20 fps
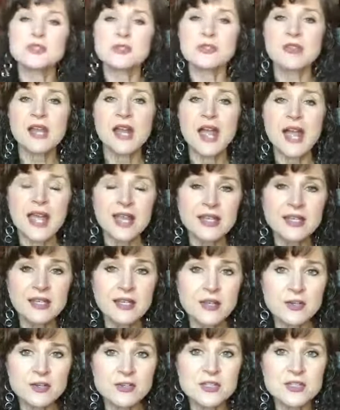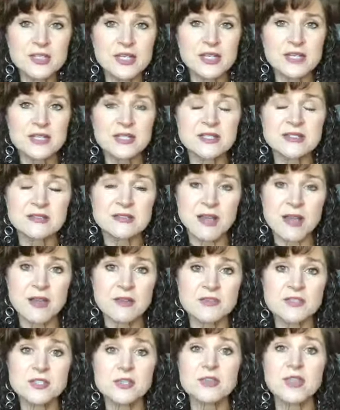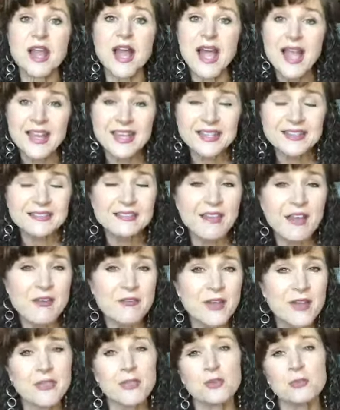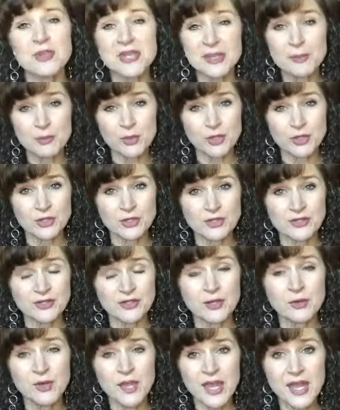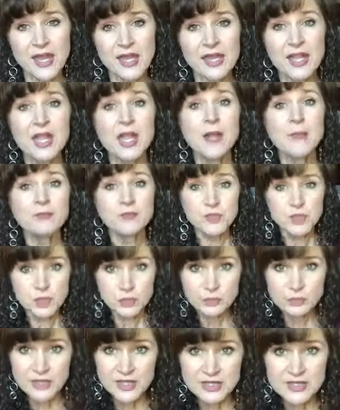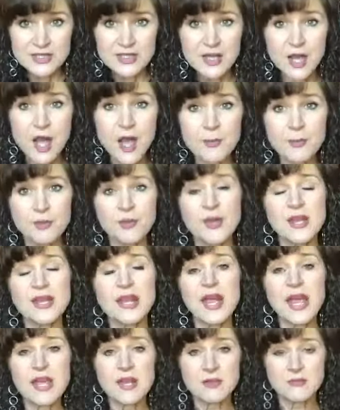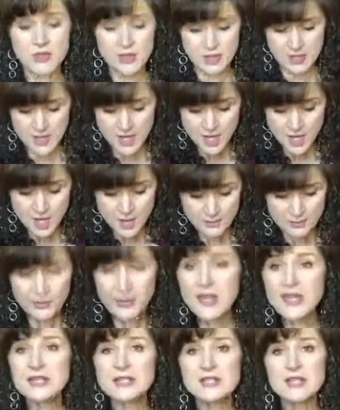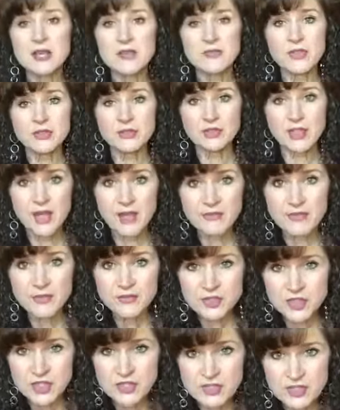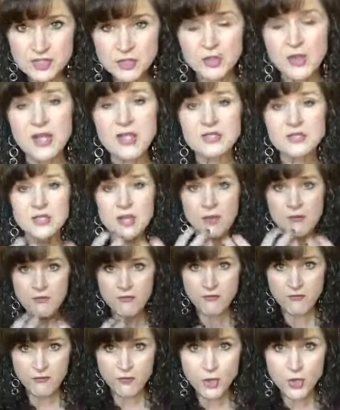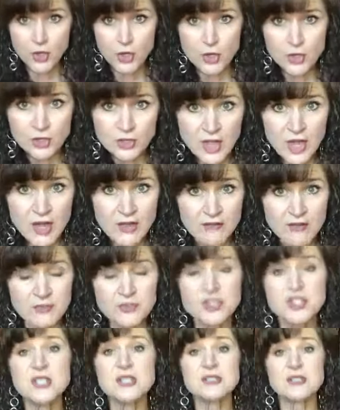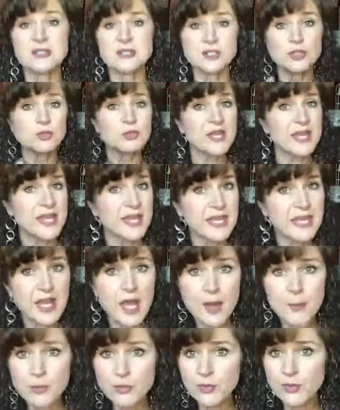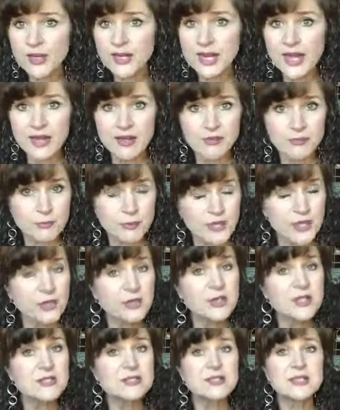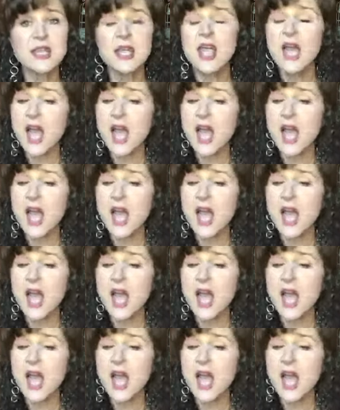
so that I can understand his love, so that I can love other people okay? You need to operate out of a, a place of the love of Jesus Christ, a full love of Jesus. You can't operate out of bitterness,